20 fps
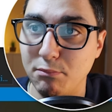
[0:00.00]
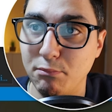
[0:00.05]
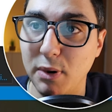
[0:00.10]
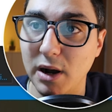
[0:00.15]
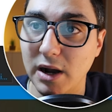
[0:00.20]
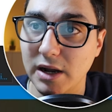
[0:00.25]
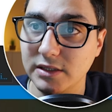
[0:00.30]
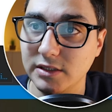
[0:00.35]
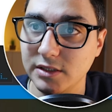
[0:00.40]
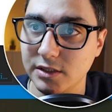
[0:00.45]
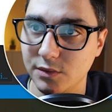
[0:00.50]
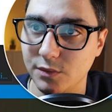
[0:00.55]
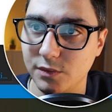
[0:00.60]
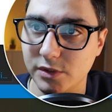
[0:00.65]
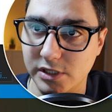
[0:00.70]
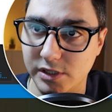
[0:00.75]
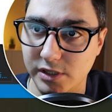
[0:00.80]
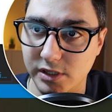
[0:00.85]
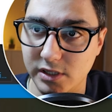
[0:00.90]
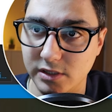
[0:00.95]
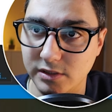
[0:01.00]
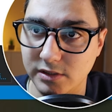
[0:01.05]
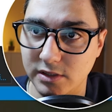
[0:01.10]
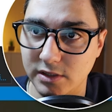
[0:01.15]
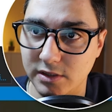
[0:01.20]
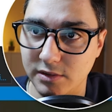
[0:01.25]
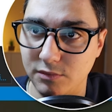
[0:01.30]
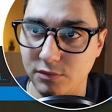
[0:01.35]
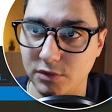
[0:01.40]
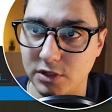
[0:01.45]
But what
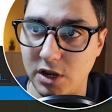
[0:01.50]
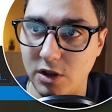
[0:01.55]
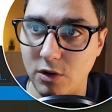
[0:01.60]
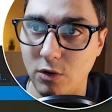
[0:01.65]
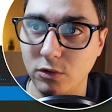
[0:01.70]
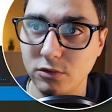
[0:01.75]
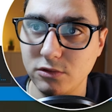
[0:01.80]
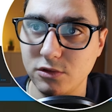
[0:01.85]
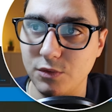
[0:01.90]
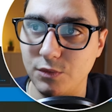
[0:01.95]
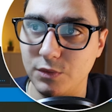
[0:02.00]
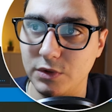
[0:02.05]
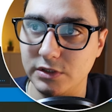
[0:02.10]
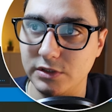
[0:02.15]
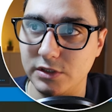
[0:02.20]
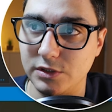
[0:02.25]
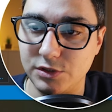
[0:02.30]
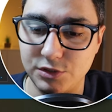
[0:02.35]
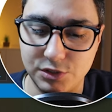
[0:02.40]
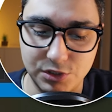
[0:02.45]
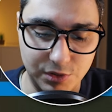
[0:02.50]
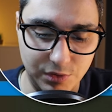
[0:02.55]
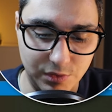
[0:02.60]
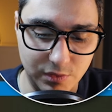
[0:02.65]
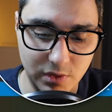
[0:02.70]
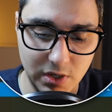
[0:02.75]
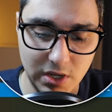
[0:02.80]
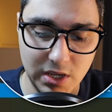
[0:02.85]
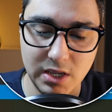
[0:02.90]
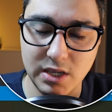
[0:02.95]
I also wanted to show
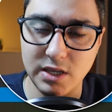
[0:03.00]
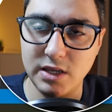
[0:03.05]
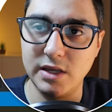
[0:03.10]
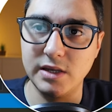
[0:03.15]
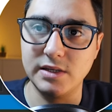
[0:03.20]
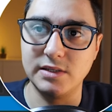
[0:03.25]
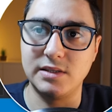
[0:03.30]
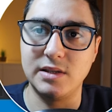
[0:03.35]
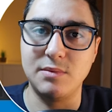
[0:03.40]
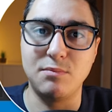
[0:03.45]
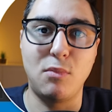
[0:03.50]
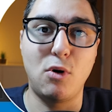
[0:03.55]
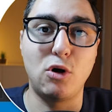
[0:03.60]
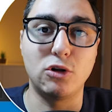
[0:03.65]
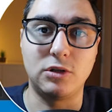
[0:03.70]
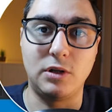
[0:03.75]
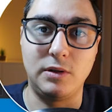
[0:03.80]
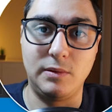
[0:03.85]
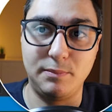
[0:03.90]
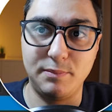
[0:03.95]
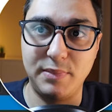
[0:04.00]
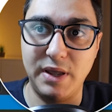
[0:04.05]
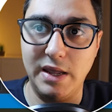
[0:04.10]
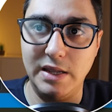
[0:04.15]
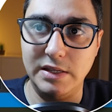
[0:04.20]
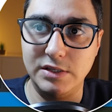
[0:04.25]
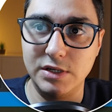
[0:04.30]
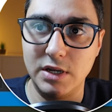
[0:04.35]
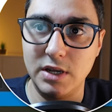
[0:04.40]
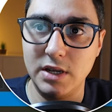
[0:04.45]
you is the model
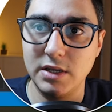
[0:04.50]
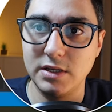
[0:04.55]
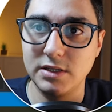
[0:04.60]
page.